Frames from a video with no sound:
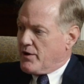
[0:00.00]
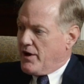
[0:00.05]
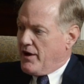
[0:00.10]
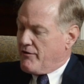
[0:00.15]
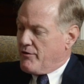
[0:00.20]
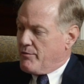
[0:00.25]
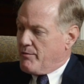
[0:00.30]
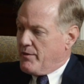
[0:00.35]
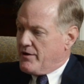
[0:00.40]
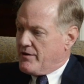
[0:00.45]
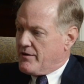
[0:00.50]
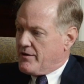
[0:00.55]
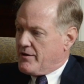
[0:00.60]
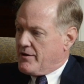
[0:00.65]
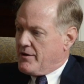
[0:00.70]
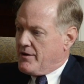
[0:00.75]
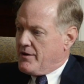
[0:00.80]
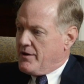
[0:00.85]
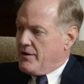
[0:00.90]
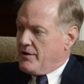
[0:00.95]
government
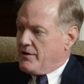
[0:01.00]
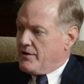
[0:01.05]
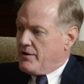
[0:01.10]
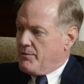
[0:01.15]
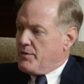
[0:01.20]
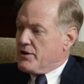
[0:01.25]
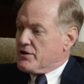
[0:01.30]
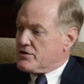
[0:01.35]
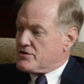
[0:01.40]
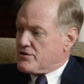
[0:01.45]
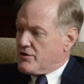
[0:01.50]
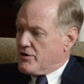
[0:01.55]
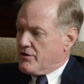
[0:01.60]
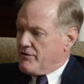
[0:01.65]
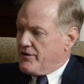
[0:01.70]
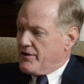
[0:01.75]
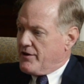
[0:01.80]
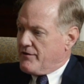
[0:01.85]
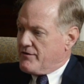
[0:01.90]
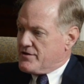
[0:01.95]
to be a
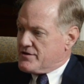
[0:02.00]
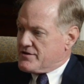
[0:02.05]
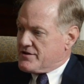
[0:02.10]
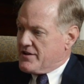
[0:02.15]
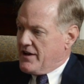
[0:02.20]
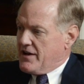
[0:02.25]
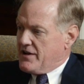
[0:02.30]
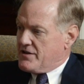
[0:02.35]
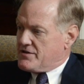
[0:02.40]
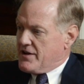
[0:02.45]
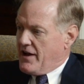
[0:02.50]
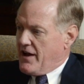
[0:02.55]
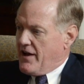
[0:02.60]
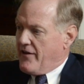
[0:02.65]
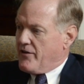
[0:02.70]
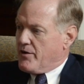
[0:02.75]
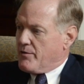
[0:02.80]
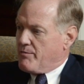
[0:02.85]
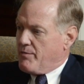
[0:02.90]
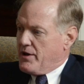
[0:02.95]
servant of the states
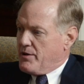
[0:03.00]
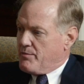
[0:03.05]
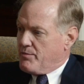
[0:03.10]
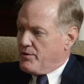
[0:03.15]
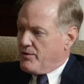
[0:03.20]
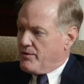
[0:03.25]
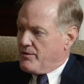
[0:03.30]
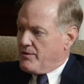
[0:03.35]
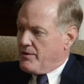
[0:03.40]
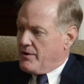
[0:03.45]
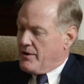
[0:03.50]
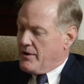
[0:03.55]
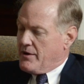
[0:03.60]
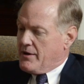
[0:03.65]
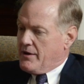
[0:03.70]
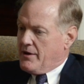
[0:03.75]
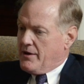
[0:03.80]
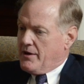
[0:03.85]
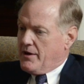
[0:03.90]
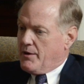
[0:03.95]
and their people,
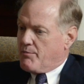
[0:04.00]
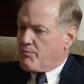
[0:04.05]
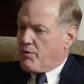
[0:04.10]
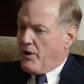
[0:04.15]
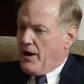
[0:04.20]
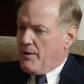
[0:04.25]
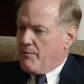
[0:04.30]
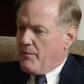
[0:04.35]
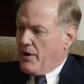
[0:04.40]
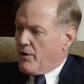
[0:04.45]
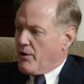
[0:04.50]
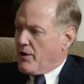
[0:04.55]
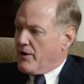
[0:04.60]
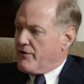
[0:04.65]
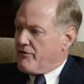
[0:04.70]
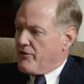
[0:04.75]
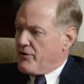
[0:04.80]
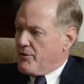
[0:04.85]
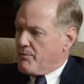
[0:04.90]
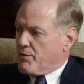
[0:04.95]
primarily
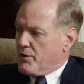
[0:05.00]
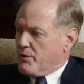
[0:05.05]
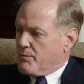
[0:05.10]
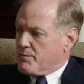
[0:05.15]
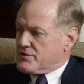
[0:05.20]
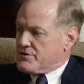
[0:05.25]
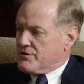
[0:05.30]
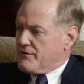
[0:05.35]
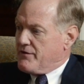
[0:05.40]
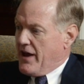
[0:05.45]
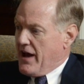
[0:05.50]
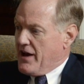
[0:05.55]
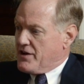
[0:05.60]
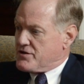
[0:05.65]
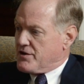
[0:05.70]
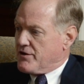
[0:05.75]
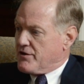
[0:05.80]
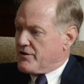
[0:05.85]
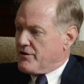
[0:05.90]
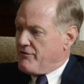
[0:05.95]
for the purpose of
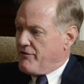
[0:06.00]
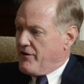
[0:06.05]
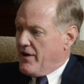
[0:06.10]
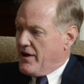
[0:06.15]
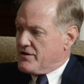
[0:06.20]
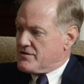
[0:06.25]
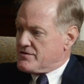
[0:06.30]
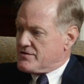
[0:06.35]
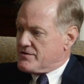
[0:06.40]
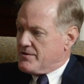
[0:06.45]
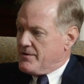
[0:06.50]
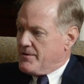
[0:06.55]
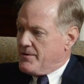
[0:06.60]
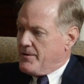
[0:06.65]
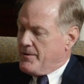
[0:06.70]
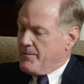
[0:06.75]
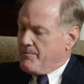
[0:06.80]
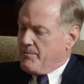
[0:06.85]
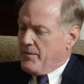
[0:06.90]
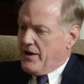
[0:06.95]
national defense
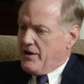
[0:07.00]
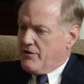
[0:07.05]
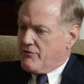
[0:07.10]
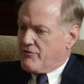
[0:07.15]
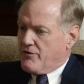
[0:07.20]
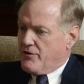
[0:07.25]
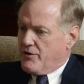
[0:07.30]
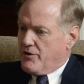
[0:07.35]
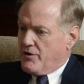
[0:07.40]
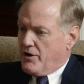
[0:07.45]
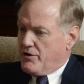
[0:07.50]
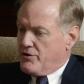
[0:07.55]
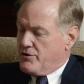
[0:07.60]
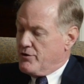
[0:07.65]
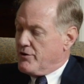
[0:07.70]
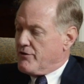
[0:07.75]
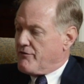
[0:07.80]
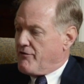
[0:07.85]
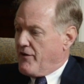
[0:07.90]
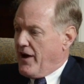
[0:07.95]
and for a
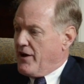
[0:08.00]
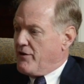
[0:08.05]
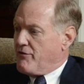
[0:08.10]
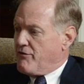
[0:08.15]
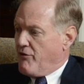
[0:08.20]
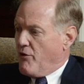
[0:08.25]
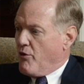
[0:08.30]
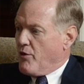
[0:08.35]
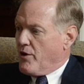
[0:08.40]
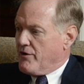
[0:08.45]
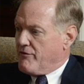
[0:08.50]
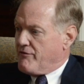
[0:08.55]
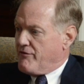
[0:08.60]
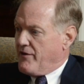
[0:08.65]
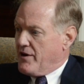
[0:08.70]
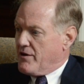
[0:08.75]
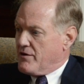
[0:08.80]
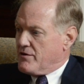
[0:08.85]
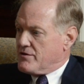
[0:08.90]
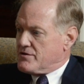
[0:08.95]
unified foreign
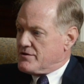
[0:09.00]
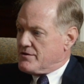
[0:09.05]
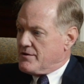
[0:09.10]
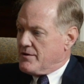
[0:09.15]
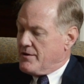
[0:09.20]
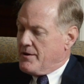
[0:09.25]
affairs,